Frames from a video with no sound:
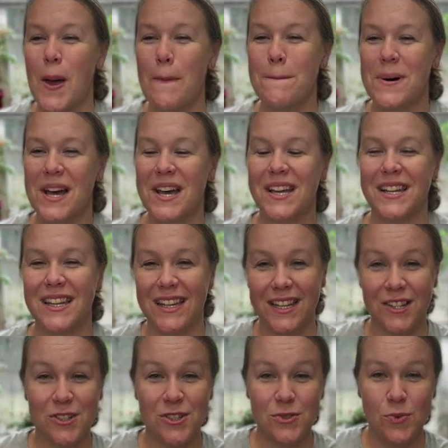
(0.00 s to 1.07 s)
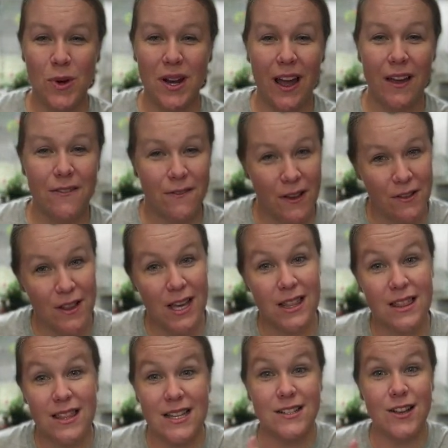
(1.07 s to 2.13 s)
But here's what I felt
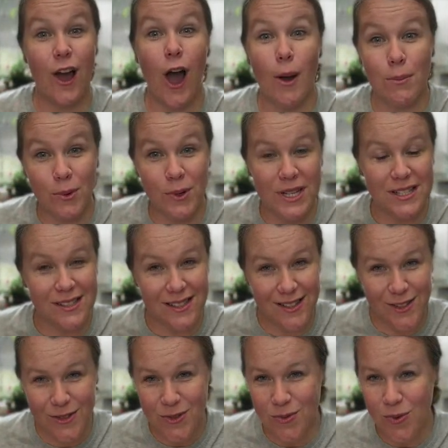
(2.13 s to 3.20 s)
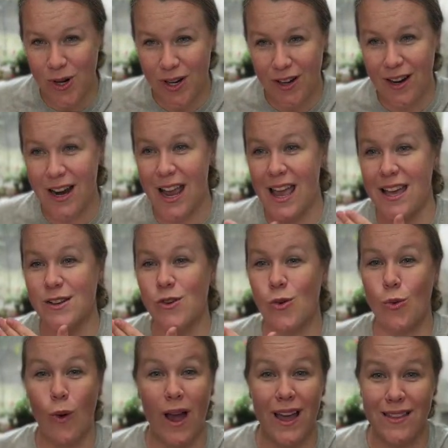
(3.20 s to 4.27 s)
like the top reasons were, and
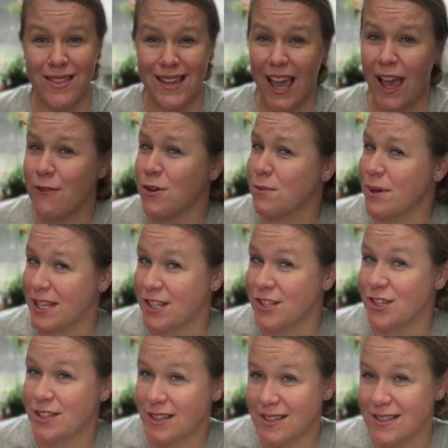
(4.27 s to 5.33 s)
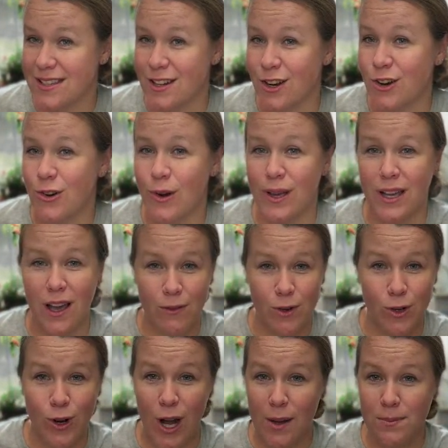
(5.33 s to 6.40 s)
why I think everybody should consider growing
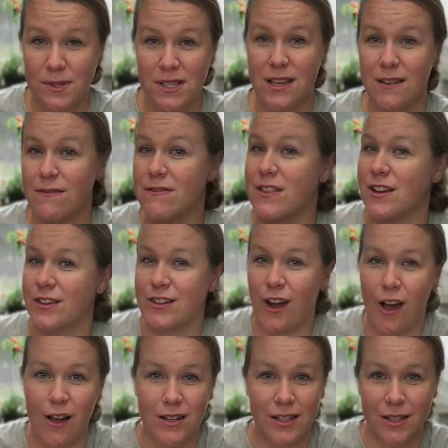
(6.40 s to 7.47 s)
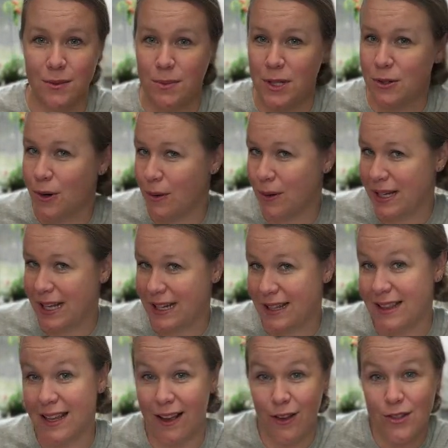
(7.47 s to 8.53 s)
cover crops if they're not going to be growing
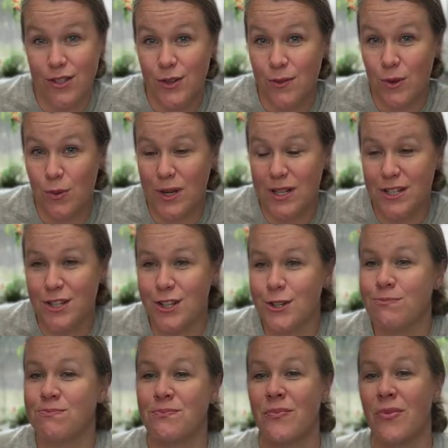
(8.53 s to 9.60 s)
anything else over the winter.